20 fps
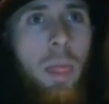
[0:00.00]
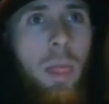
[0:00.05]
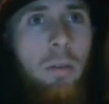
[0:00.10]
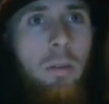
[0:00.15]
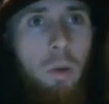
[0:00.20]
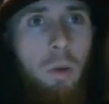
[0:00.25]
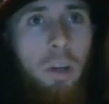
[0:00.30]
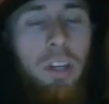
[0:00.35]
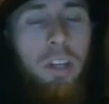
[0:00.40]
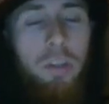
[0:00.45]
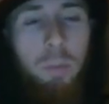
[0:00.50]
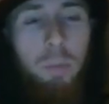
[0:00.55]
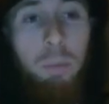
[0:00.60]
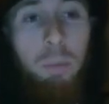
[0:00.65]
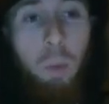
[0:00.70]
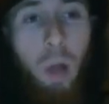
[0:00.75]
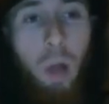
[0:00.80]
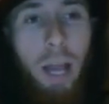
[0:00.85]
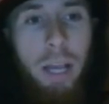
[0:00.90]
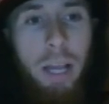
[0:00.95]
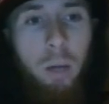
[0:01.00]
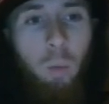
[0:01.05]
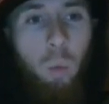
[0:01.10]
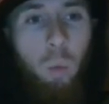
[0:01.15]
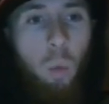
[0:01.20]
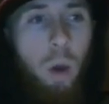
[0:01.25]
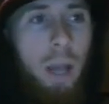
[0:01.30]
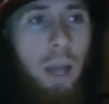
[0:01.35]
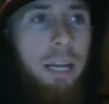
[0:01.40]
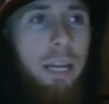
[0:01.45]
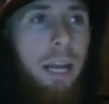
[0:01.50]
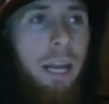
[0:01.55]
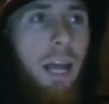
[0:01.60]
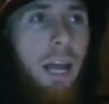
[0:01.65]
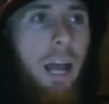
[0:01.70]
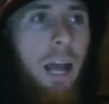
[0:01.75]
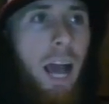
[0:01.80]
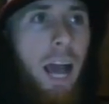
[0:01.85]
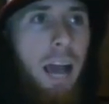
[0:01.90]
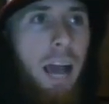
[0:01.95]
for it to be black and white,
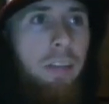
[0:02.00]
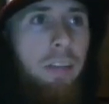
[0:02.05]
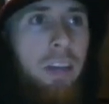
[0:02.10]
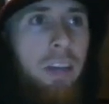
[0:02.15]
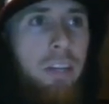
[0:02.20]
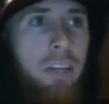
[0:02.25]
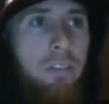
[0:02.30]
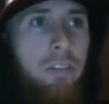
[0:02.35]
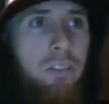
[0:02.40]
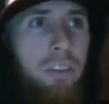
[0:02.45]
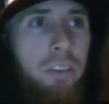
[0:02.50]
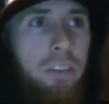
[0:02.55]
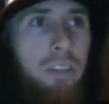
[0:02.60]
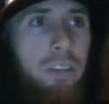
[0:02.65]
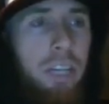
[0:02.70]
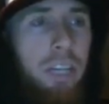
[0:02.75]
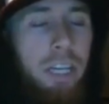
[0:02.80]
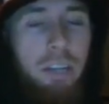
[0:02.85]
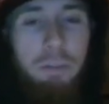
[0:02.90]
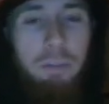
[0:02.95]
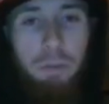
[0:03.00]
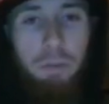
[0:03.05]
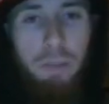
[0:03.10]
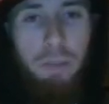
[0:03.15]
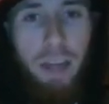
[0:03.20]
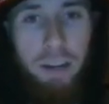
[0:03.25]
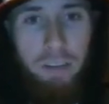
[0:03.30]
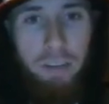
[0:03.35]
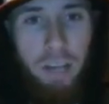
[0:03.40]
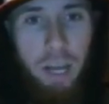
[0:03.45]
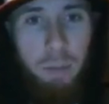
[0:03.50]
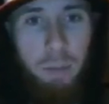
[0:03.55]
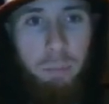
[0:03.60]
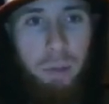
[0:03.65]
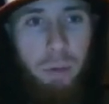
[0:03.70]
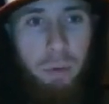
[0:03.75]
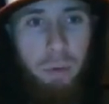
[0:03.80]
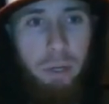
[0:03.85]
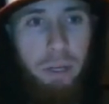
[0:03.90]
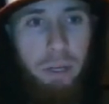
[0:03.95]
I think it's indicative of that time
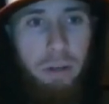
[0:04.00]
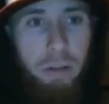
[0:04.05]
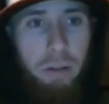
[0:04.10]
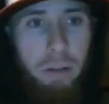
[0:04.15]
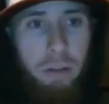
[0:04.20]
period.